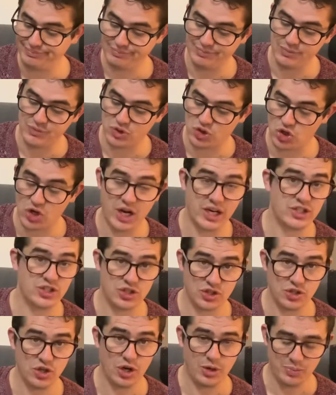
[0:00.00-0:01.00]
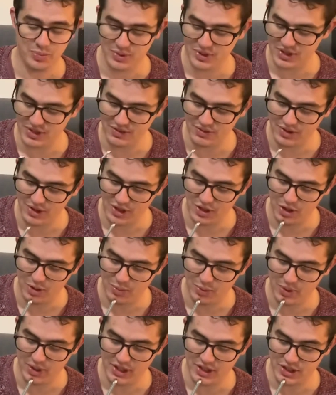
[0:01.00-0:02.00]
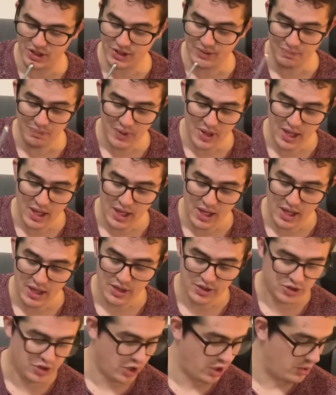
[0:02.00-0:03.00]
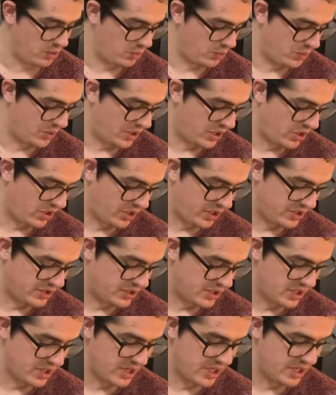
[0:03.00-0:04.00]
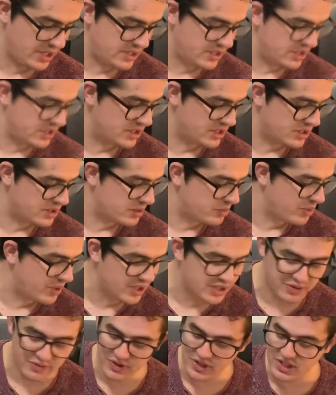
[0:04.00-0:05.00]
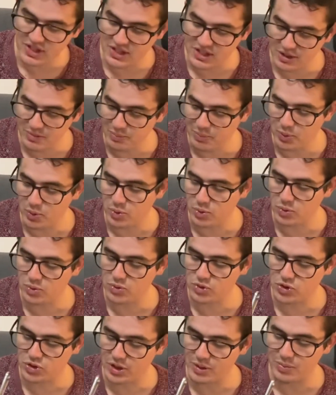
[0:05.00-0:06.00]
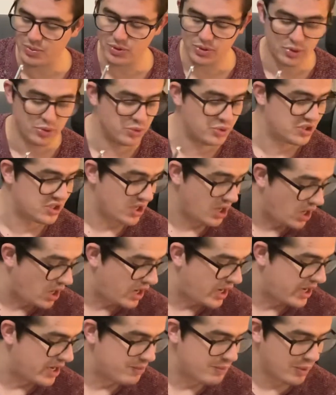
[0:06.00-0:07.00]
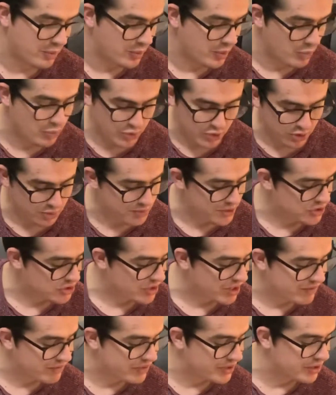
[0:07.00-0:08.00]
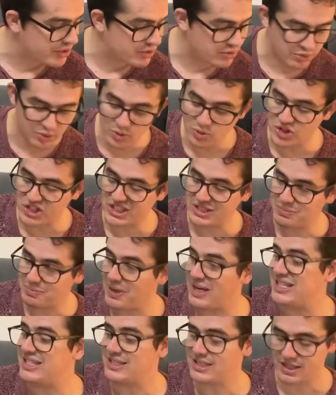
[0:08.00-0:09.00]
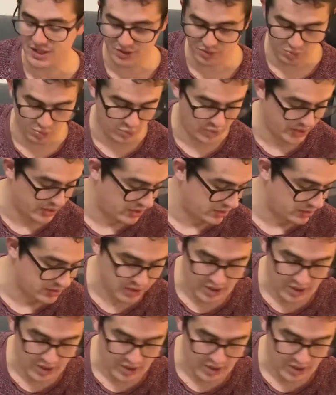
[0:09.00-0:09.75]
truck stop is in operation. So we're going to need, it's a relatively simple trip through time, but we will be traveling through space as well.